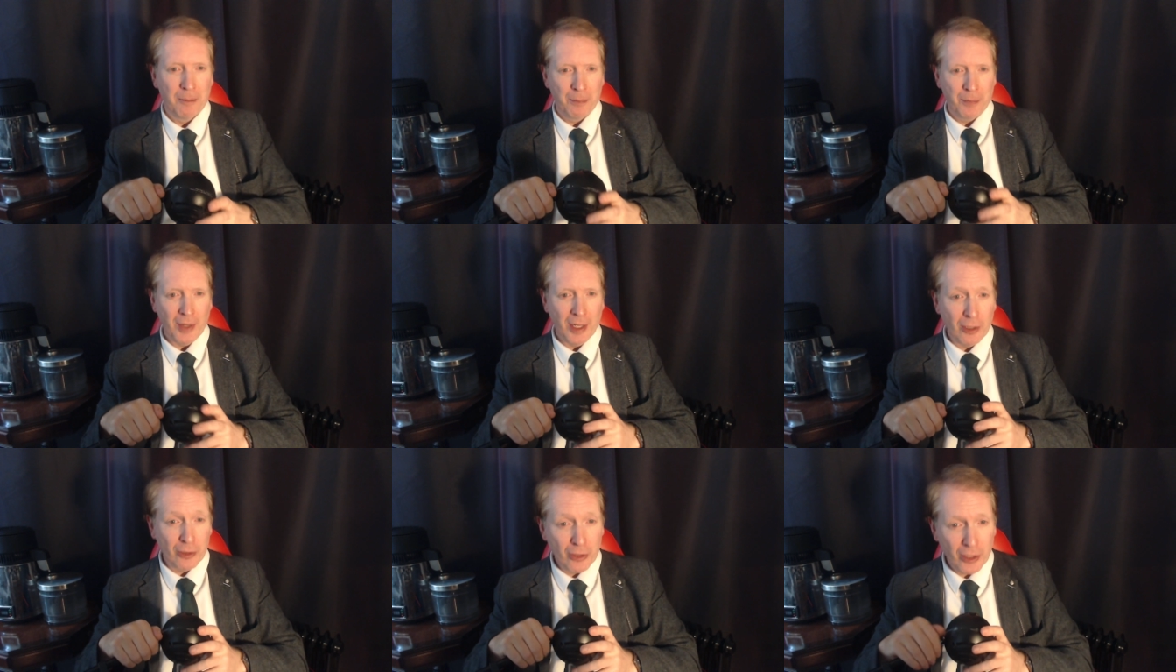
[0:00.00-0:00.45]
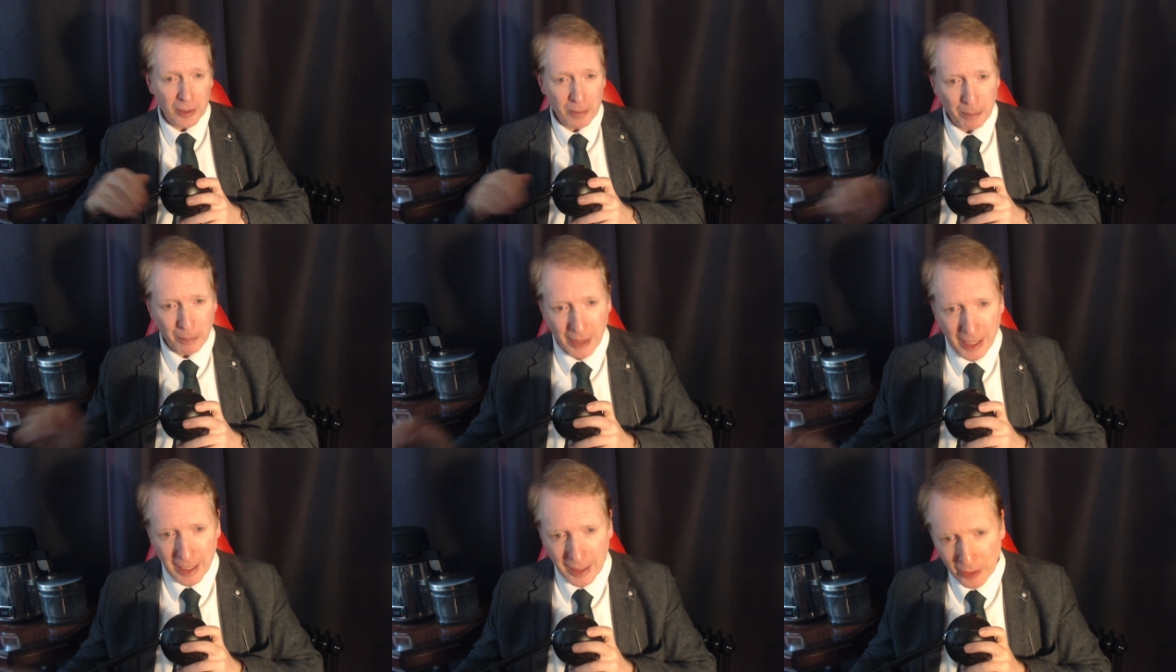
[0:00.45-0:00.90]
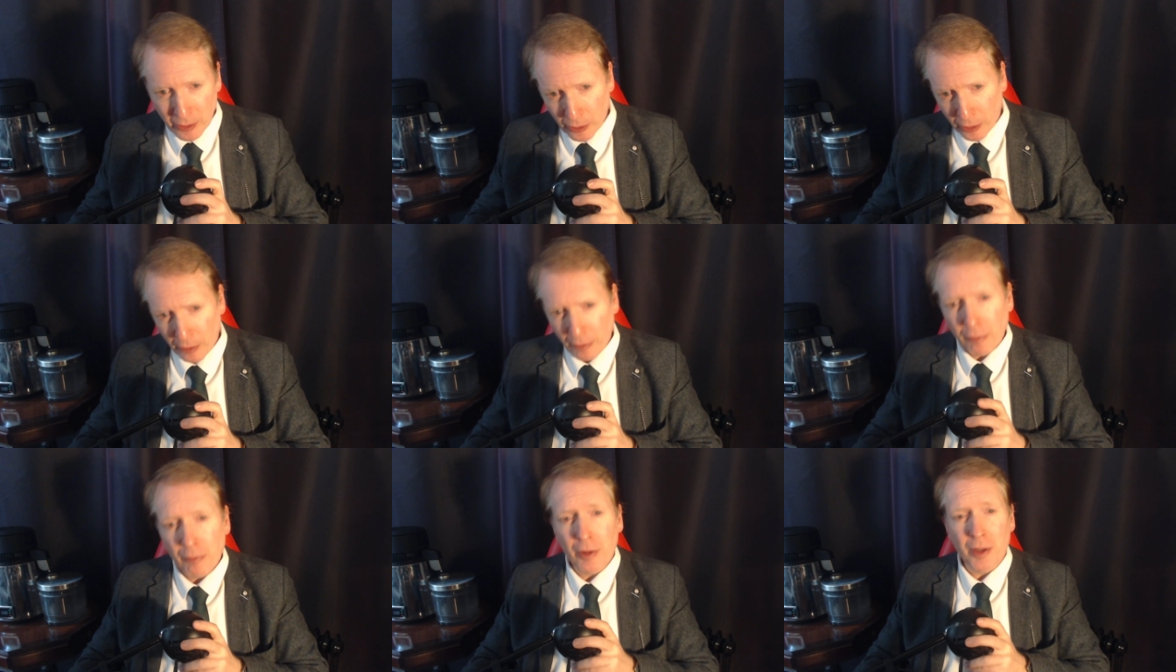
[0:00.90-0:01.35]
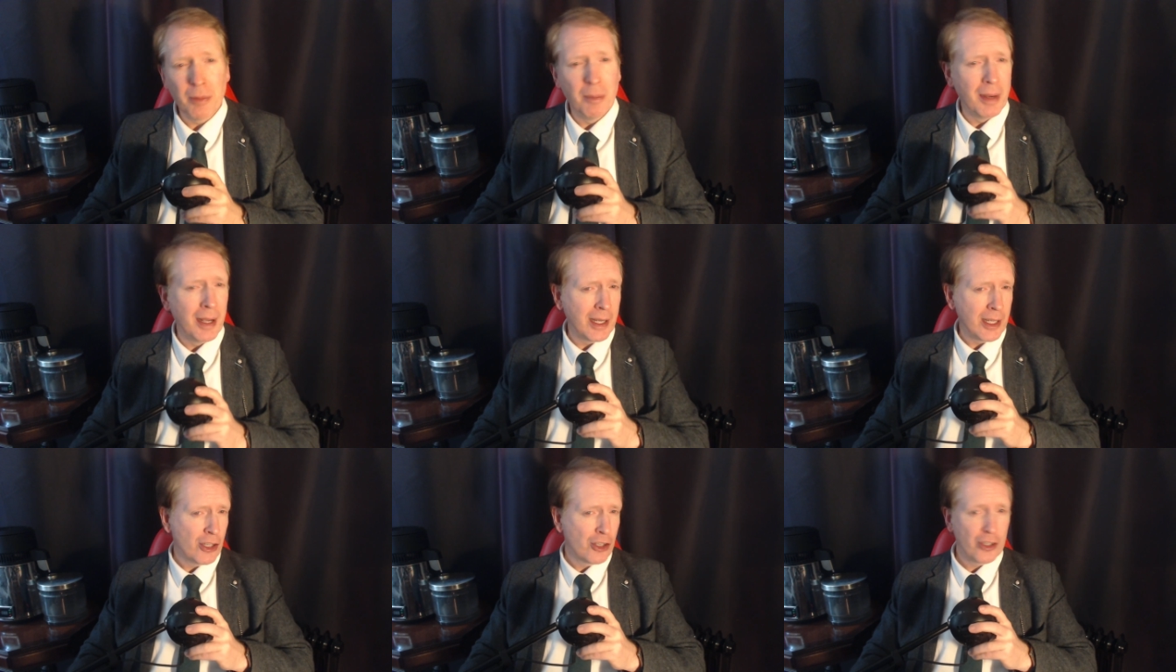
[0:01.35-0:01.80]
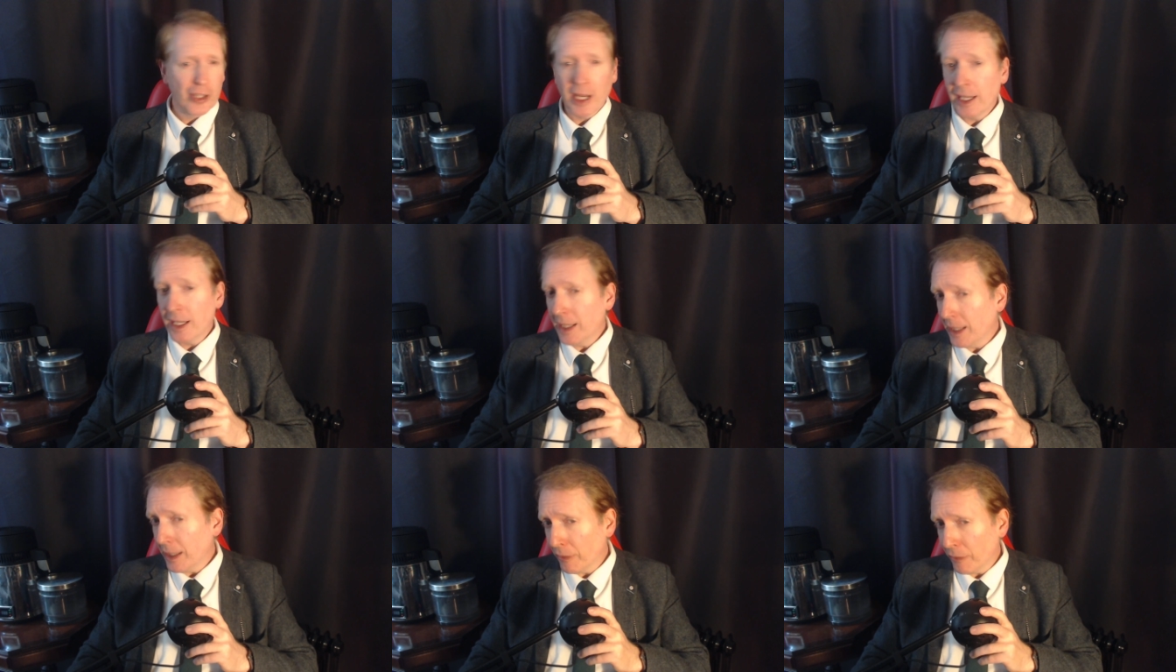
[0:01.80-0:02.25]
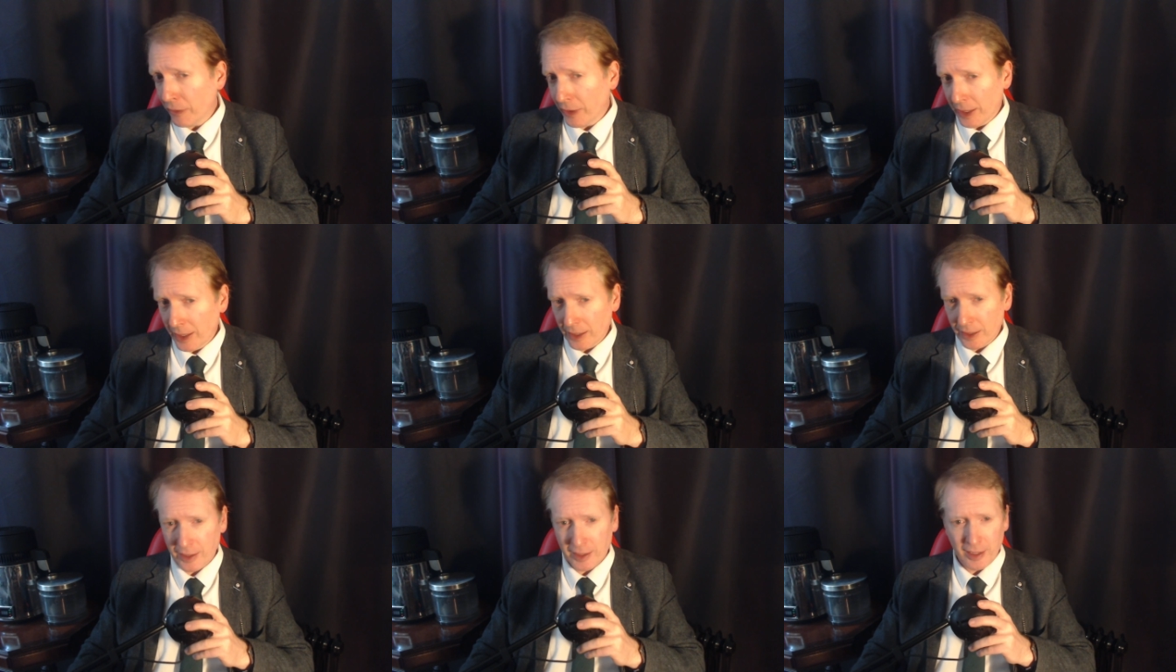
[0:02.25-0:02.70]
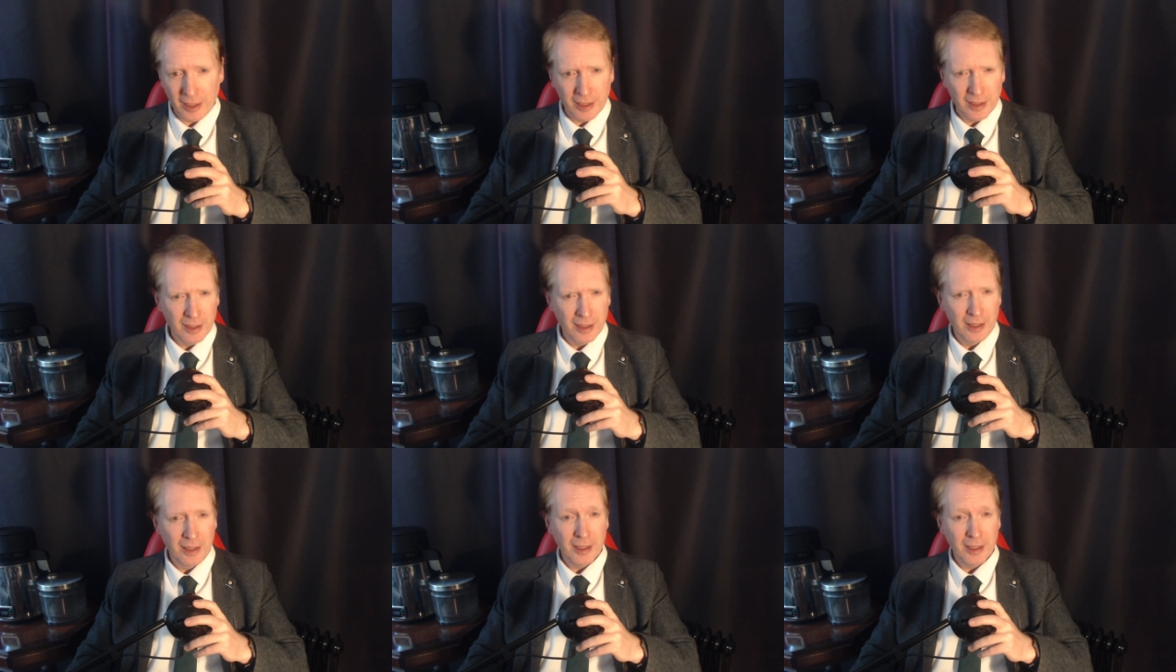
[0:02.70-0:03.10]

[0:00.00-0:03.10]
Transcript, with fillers: I'll just back off with my shiny face here.